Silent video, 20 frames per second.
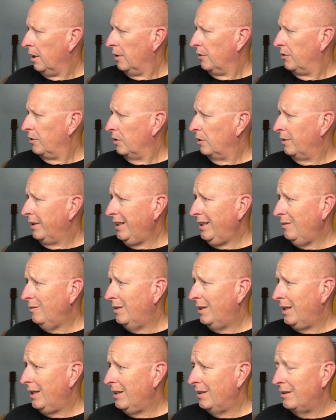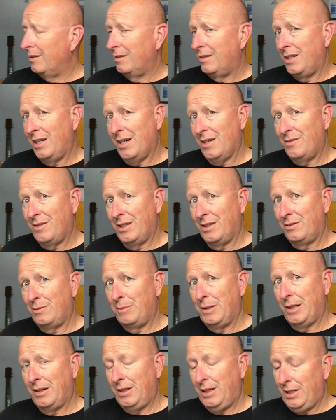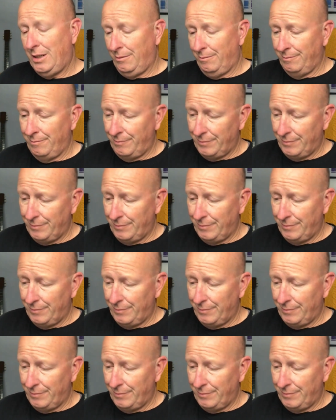So anyway, yeah, that's about it.